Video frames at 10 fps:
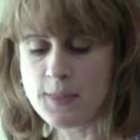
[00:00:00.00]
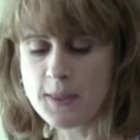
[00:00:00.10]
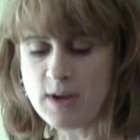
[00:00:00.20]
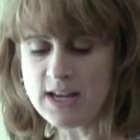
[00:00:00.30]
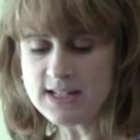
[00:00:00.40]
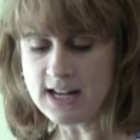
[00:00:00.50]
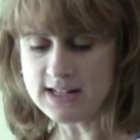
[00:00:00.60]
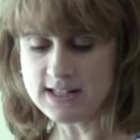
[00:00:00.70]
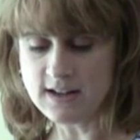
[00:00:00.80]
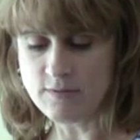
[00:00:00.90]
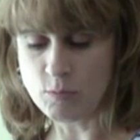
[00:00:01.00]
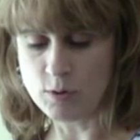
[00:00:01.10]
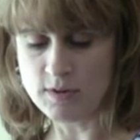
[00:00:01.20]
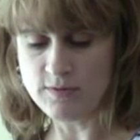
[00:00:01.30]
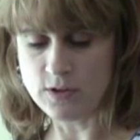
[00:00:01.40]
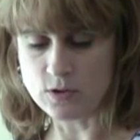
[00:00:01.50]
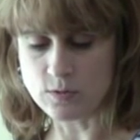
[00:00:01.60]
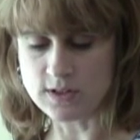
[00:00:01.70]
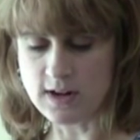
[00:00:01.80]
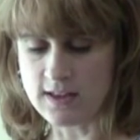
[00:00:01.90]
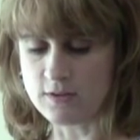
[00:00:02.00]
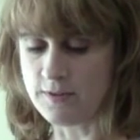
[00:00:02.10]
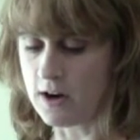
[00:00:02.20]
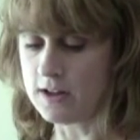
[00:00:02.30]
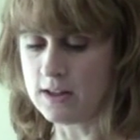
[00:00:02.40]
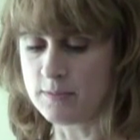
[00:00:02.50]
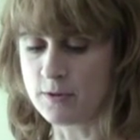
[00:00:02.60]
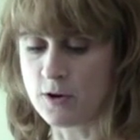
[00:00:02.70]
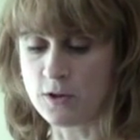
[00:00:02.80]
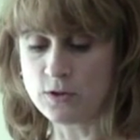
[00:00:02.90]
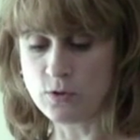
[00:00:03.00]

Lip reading: The main tendency of Mormon views was neither very liberal